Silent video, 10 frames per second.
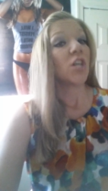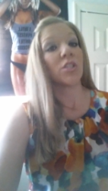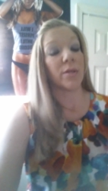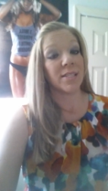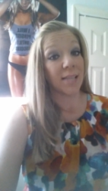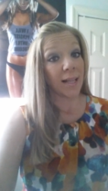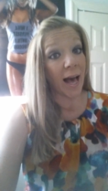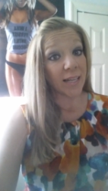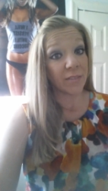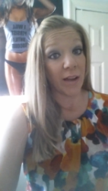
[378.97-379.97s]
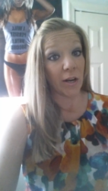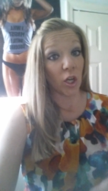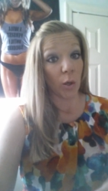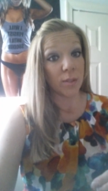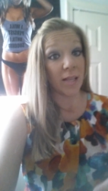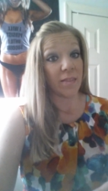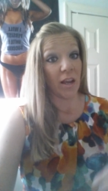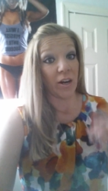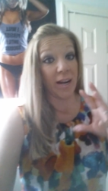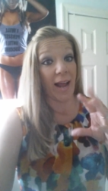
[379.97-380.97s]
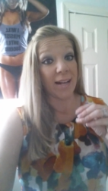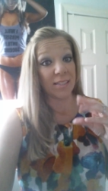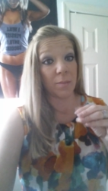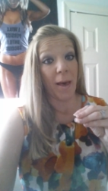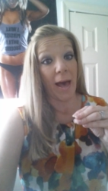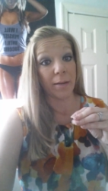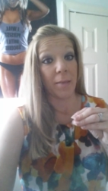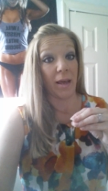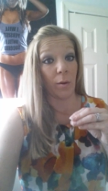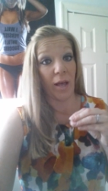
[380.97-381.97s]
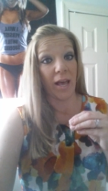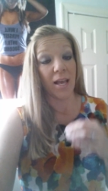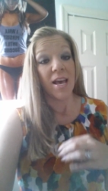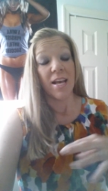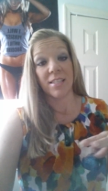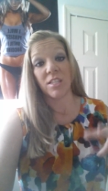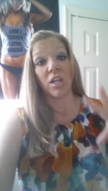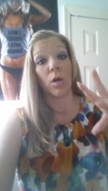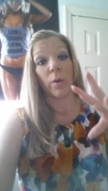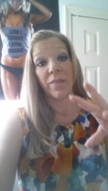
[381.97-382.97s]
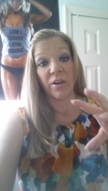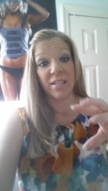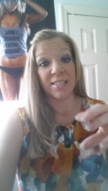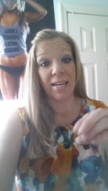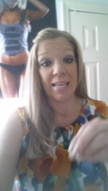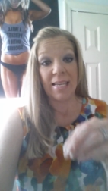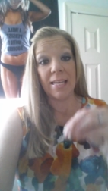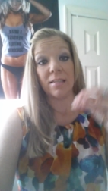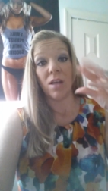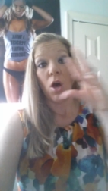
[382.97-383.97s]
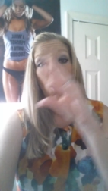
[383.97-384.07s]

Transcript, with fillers: So the cell activator goes in there and it acts as Pac-Man, okay? It's going to go in there and it's going to eat